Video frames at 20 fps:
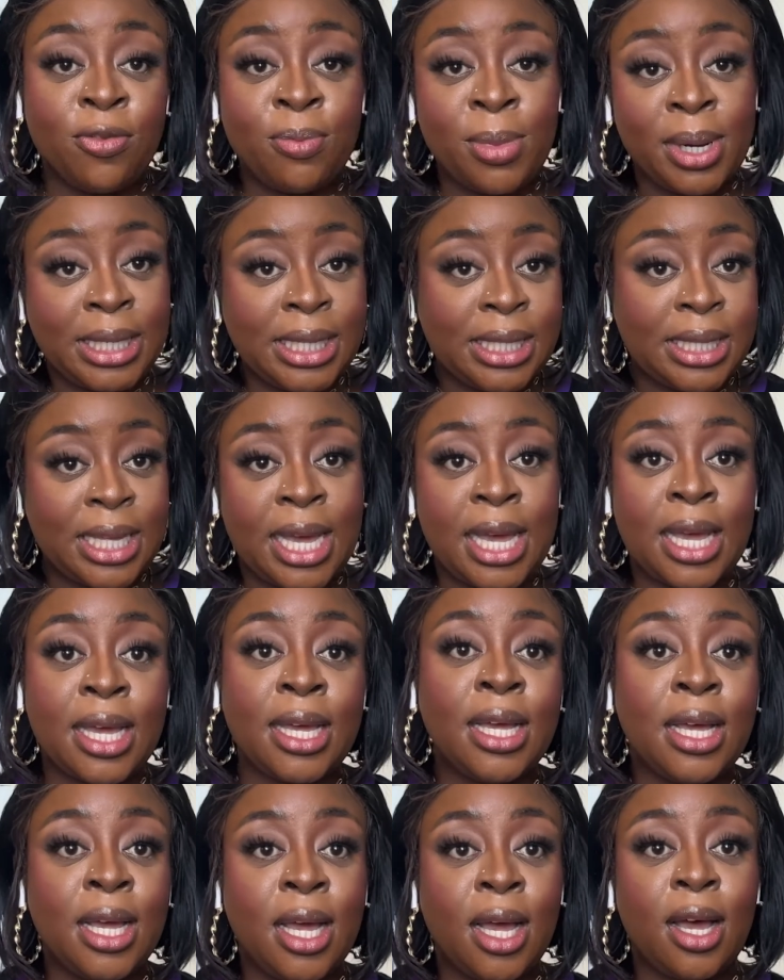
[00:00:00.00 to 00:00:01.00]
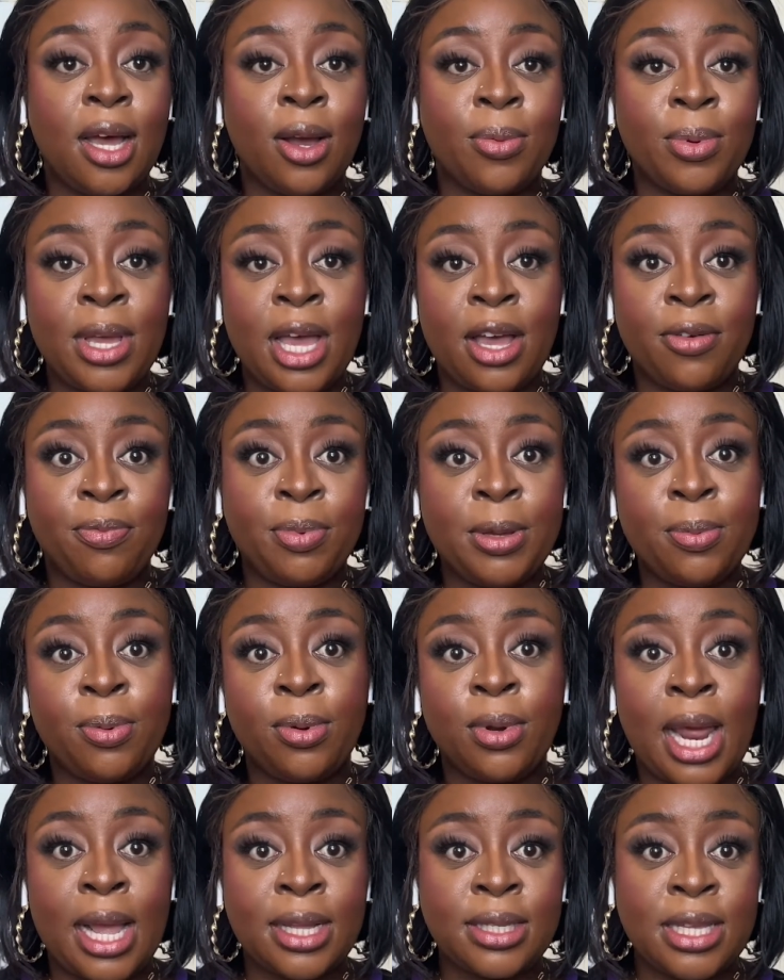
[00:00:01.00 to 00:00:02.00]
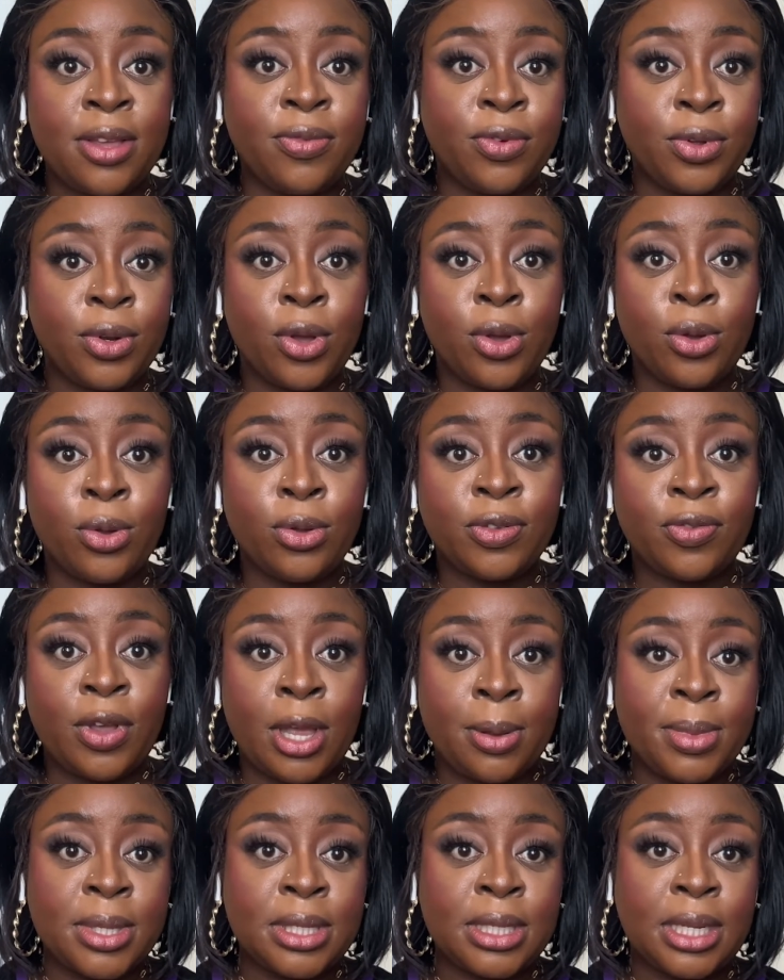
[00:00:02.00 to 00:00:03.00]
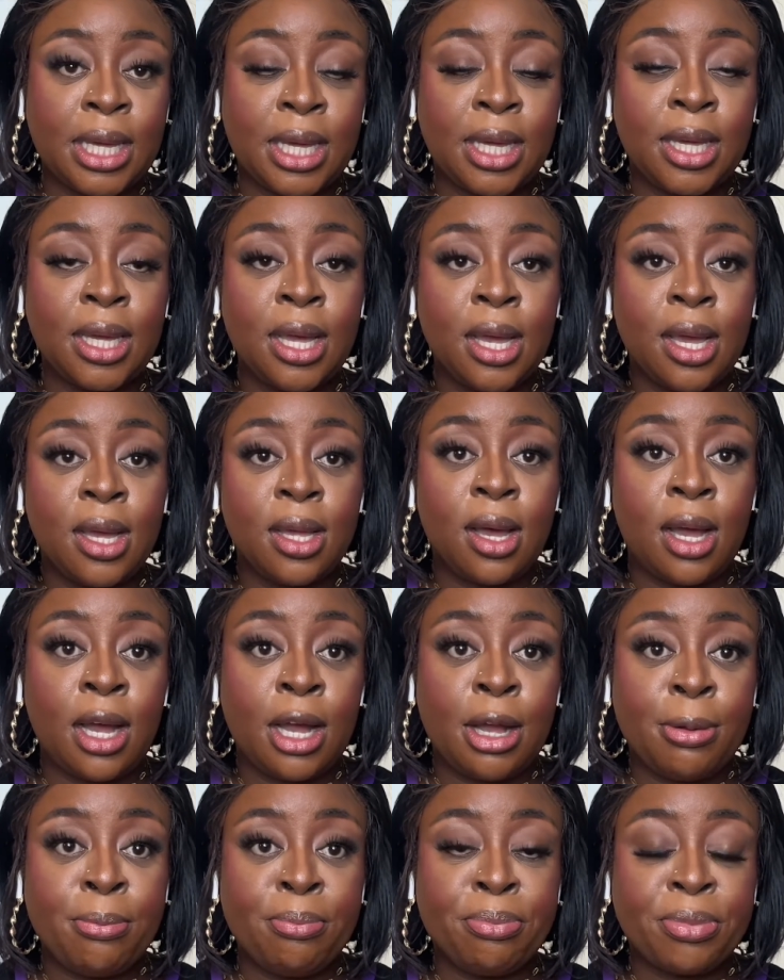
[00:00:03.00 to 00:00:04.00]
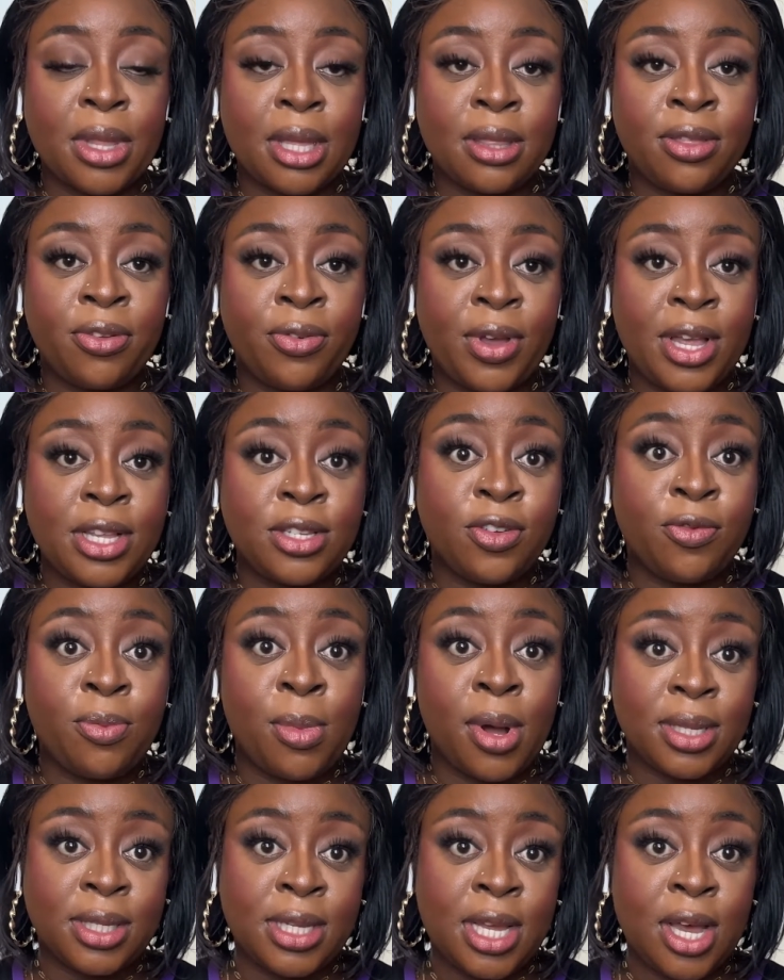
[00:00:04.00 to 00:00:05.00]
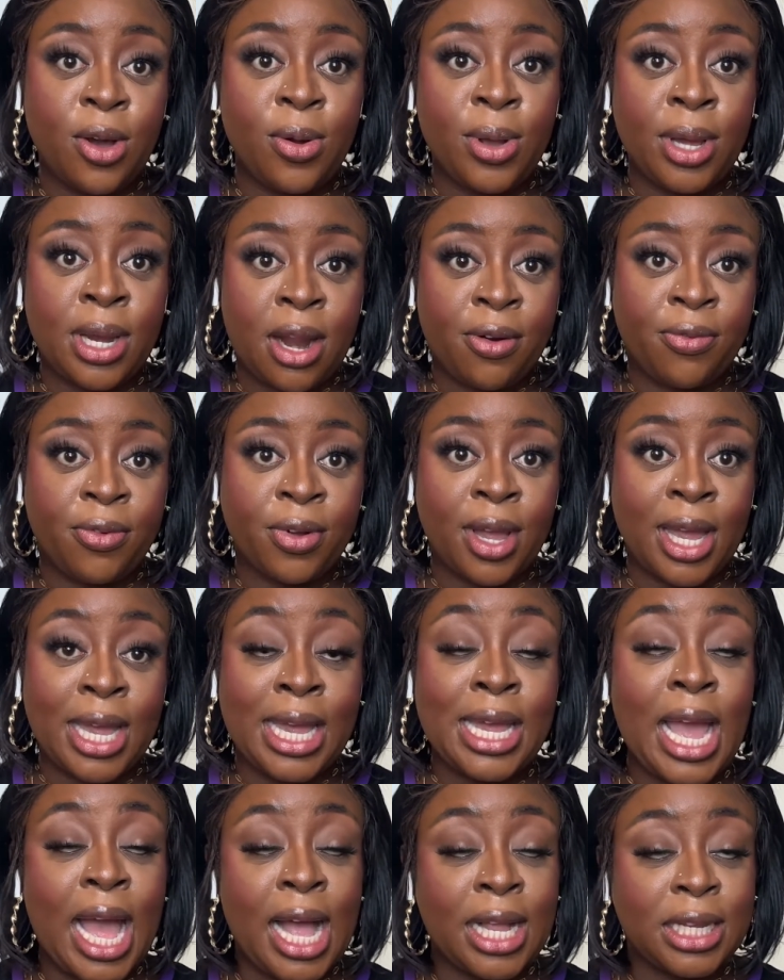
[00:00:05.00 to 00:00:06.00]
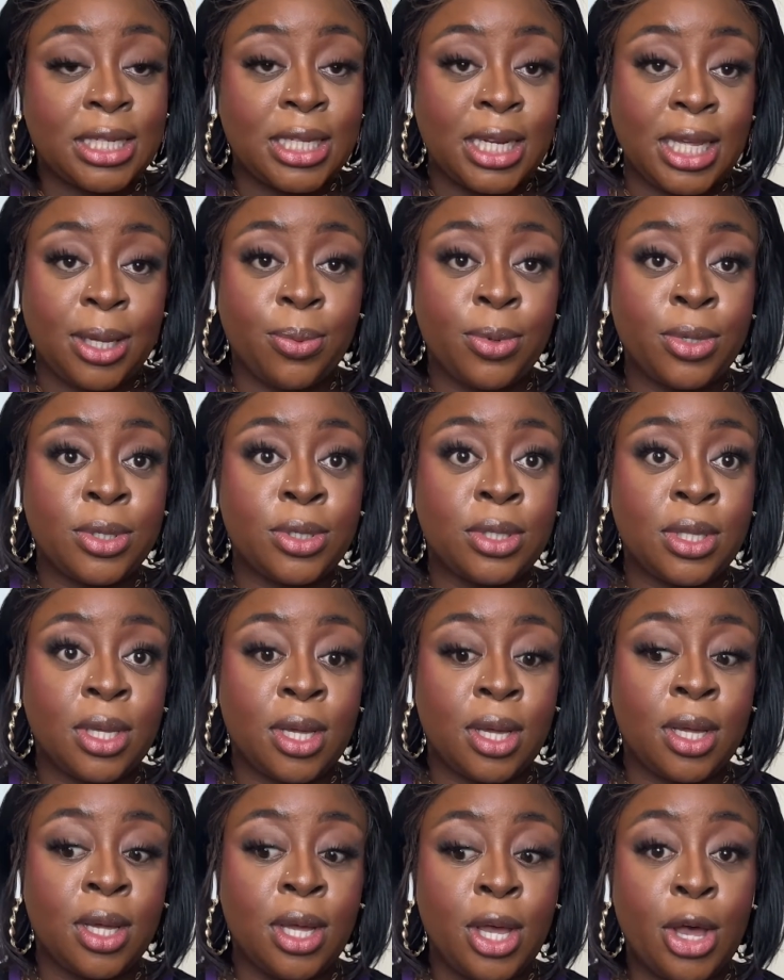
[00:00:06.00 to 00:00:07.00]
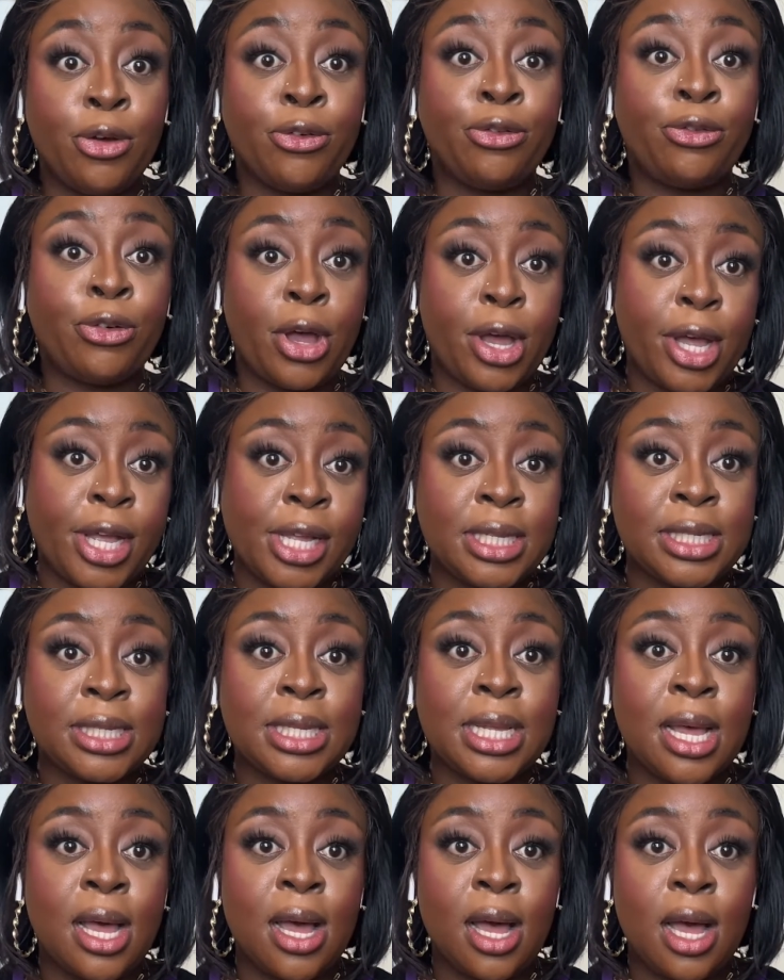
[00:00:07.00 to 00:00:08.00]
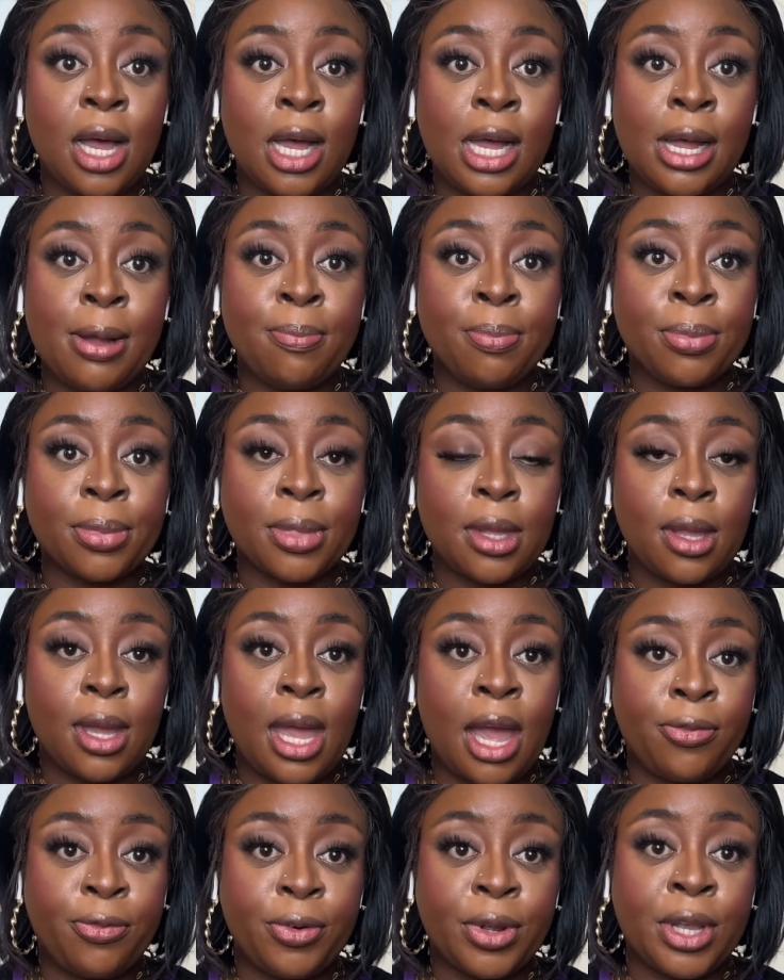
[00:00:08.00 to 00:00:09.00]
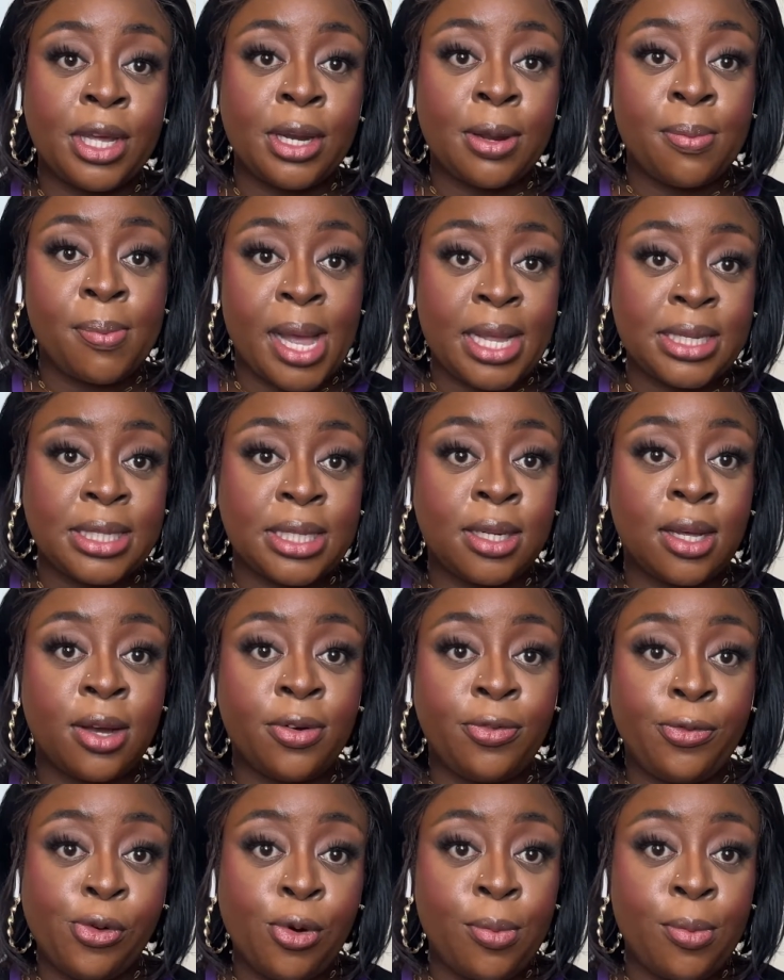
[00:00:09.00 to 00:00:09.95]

money there. We have people like Davido, who's famously the face of Martell in Africa. He actually was the first African ambassador for